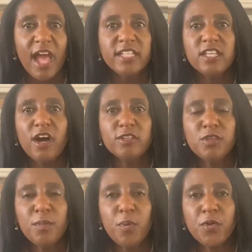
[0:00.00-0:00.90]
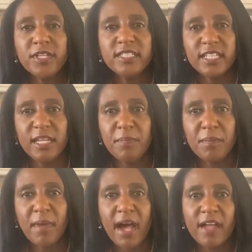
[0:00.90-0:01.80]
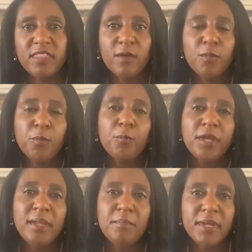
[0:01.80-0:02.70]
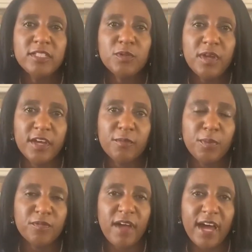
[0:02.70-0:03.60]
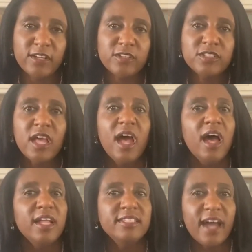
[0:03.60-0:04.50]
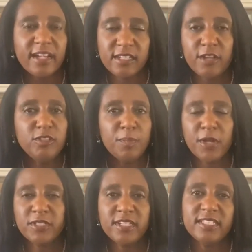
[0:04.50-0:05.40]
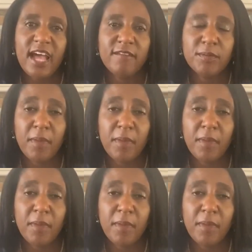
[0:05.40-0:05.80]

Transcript: It's also important to keep in mind that when we mental health providers diagnose a person as having